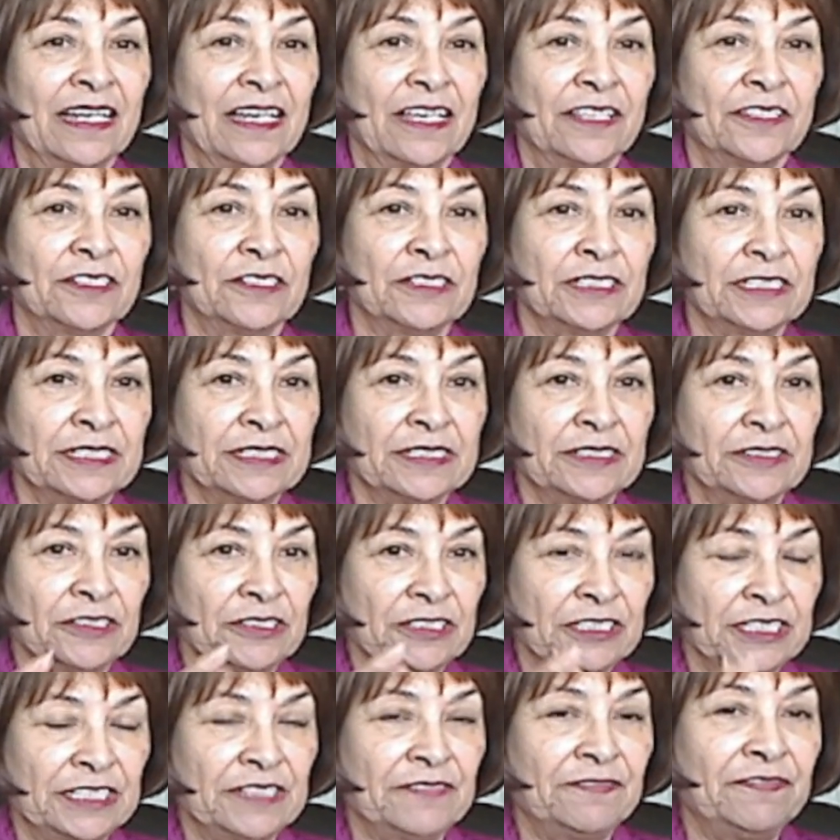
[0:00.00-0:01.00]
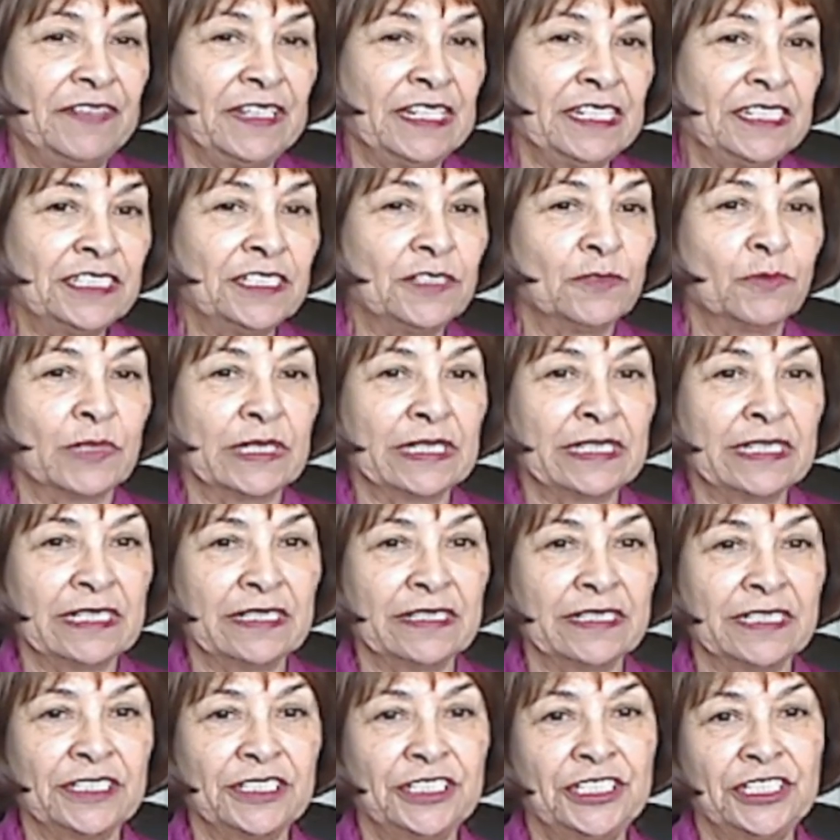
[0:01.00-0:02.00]
there's division within
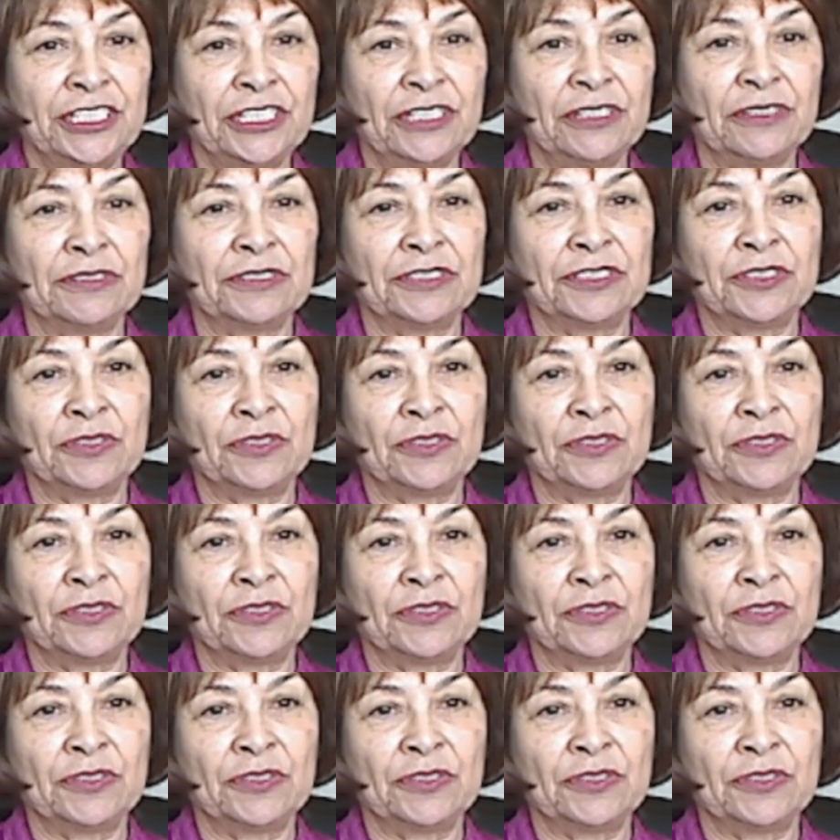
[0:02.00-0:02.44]
the Jews.